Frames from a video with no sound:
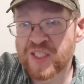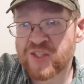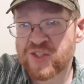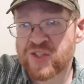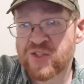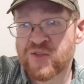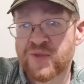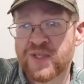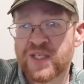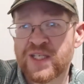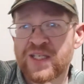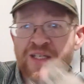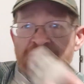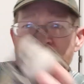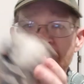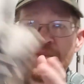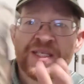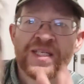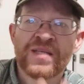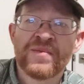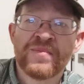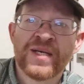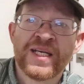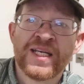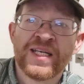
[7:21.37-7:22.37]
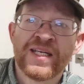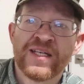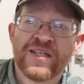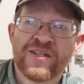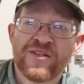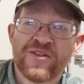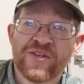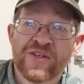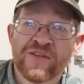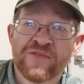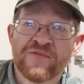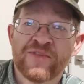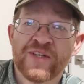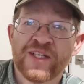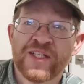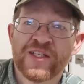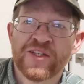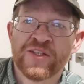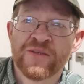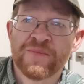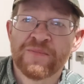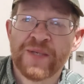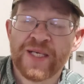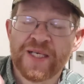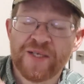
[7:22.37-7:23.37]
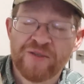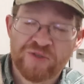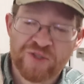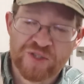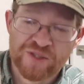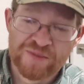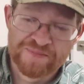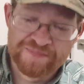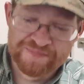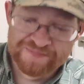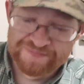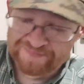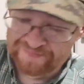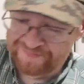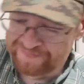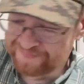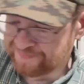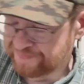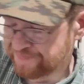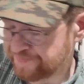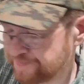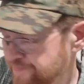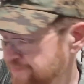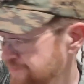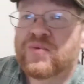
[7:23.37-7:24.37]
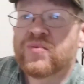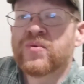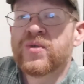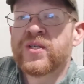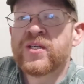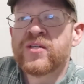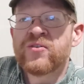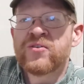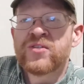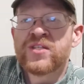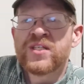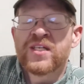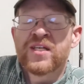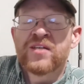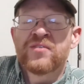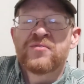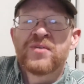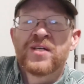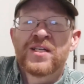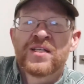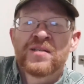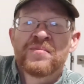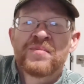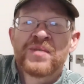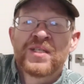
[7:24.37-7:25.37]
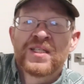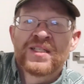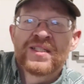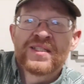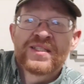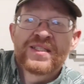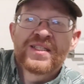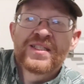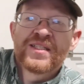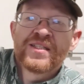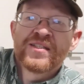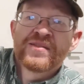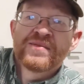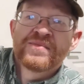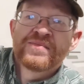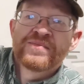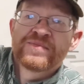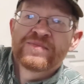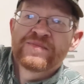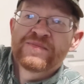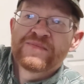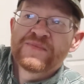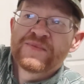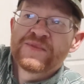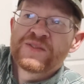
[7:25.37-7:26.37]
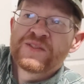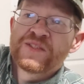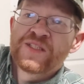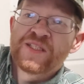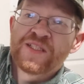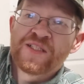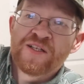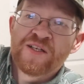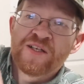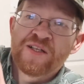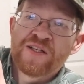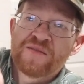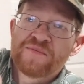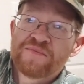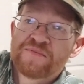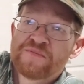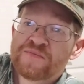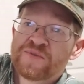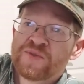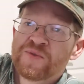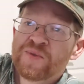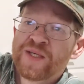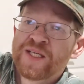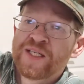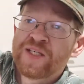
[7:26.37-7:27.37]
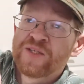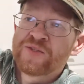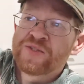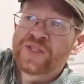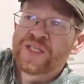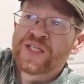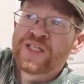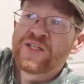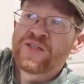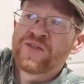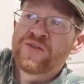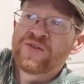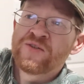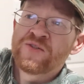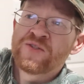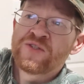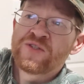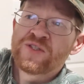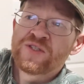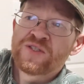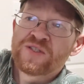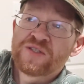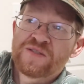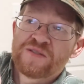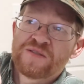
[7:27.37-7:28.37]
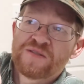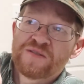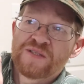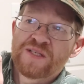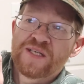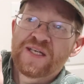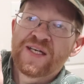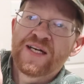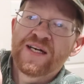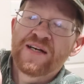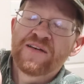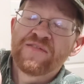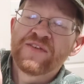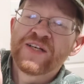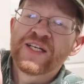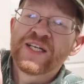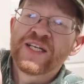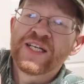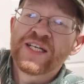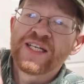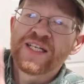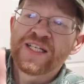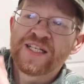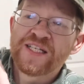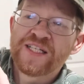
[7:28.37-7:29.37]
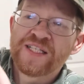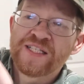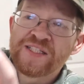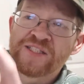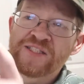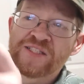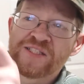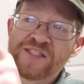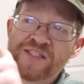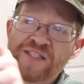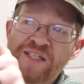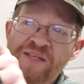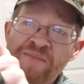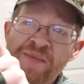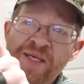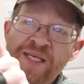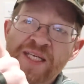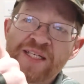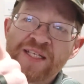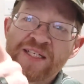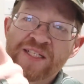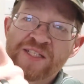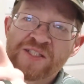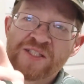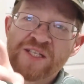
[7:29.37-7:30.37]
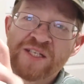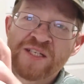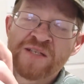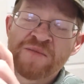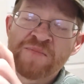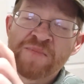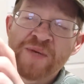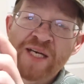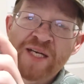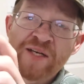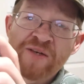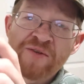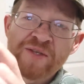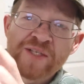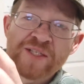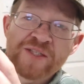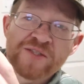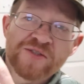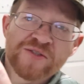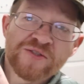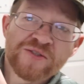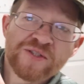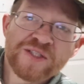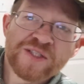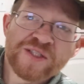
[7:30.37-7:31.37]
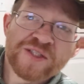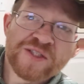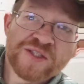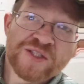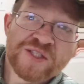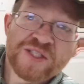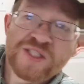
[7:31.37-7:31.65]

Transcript: So hit up eBay, you can find a good pouch. One other thing I'd recommend here that the radios I use have is they make an extended battery. So you can